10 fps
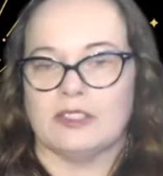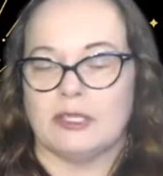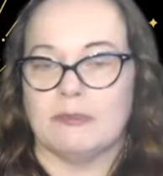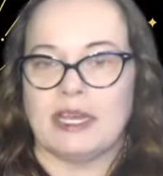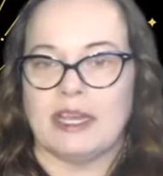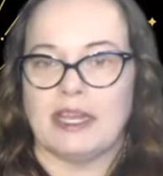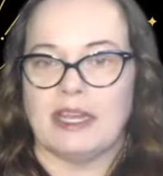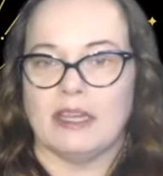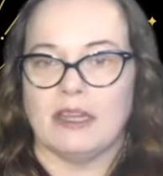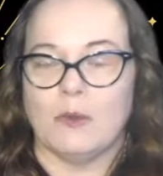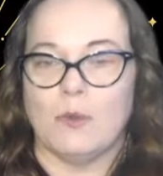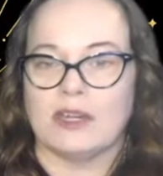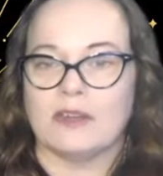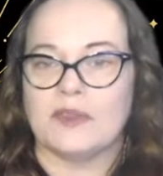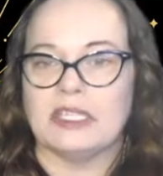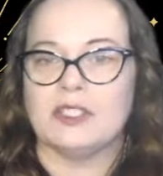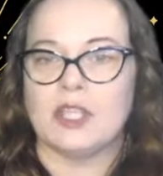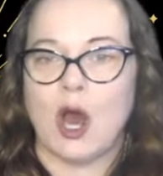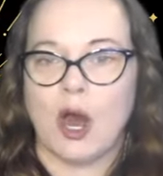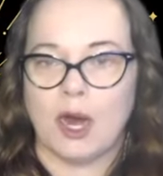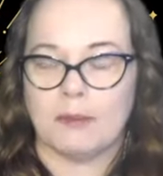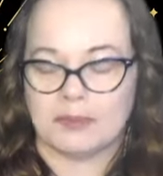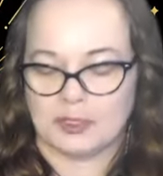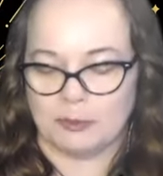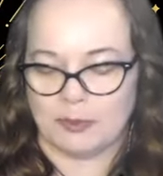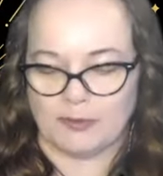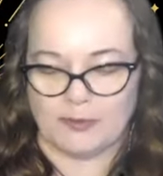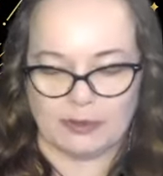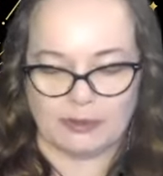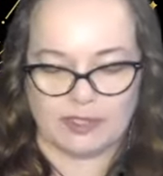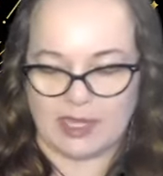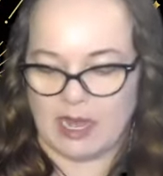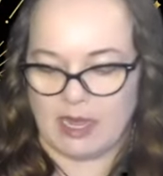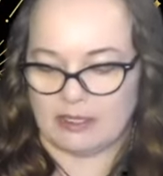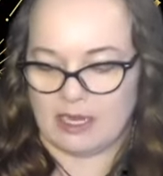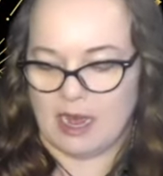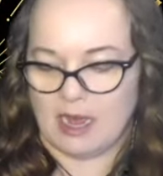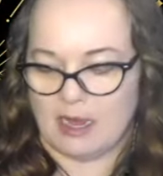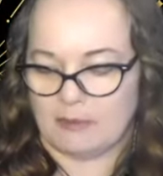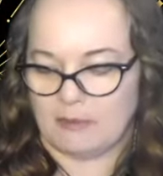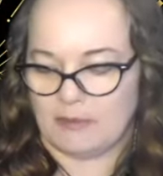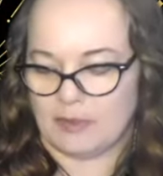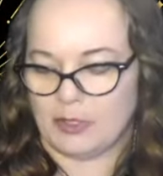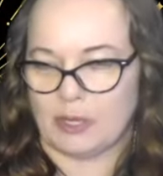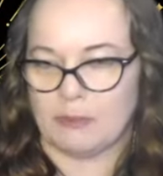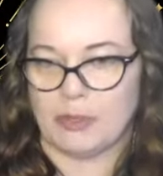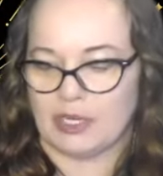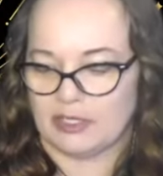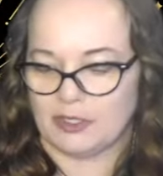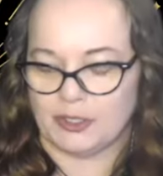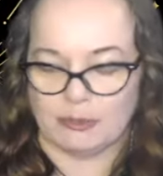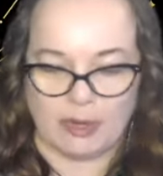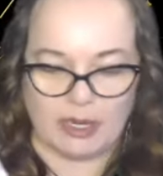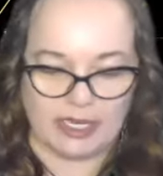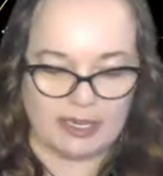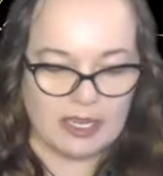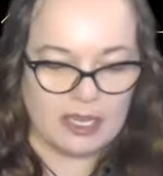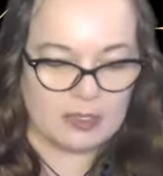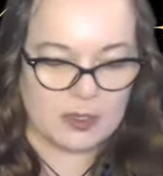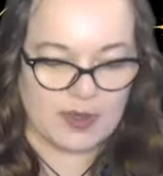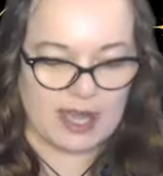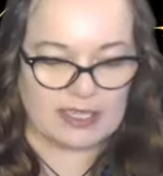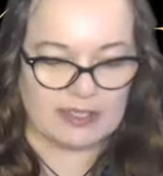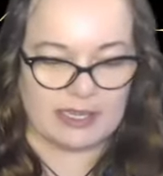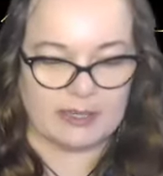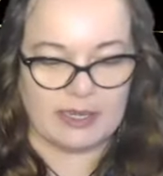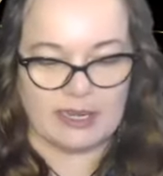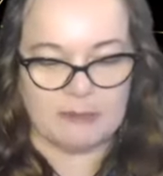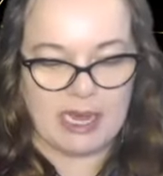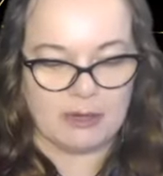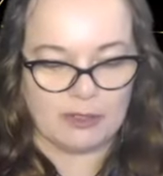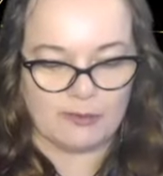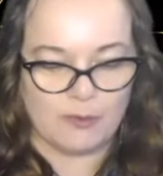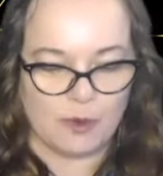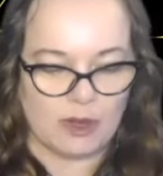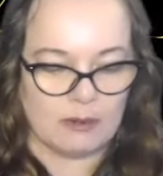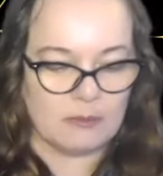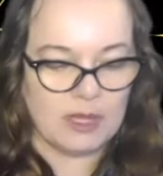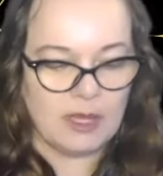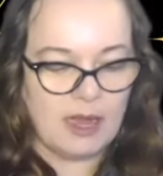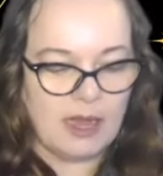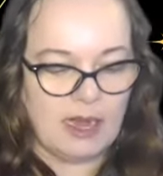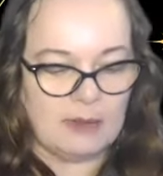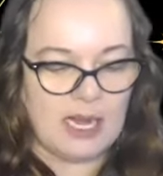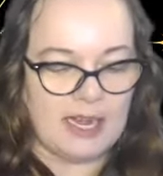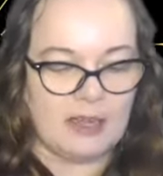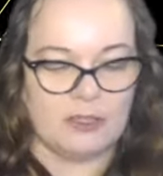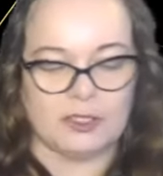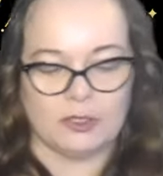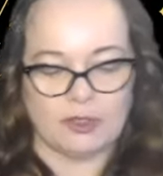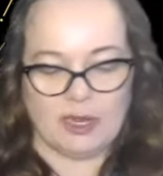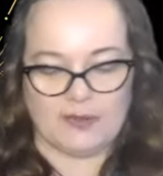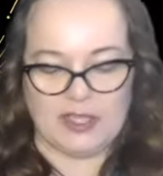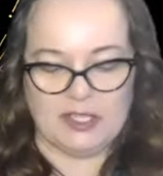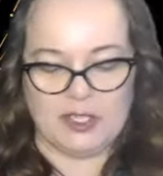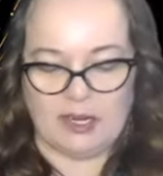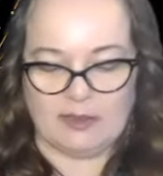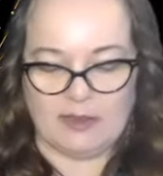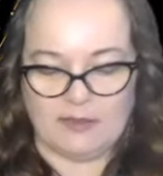to be one of the top superfoods that you can put into your body. So that is there in powdered form. I also got these Young